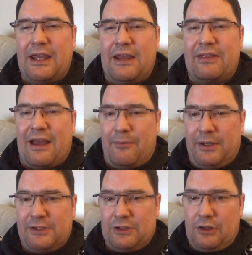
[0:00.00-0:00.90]
That
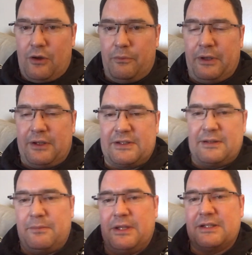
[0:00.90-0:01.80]
means a lot, because
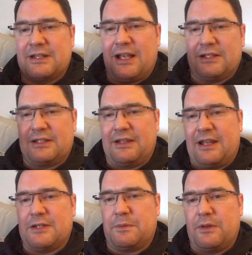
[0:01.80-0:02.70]
it means actually
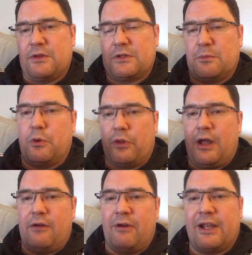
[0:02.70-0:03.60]
that's been the support
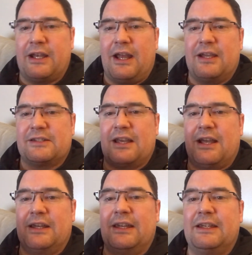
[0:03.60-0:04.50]
that I recognise that I
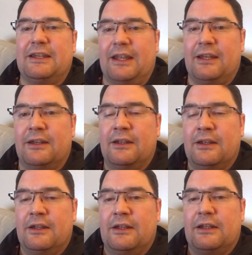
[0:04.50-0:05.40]
needed,
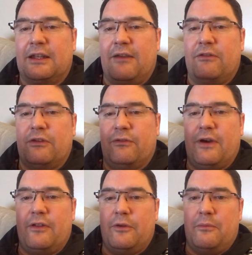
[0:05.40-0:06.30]
given the
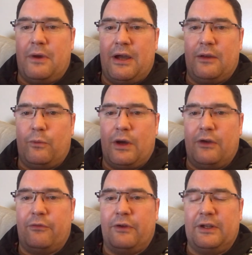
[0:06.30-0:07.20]
fact that my
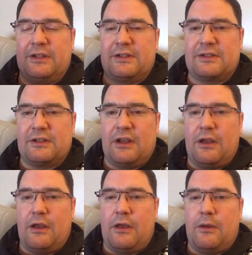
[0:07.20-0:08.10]
wife is
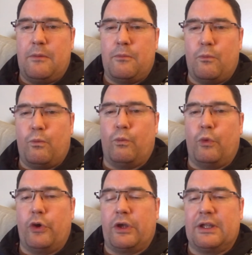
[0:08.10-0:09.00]

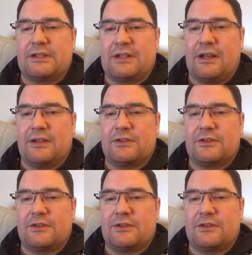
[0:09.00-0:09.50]
working tonight.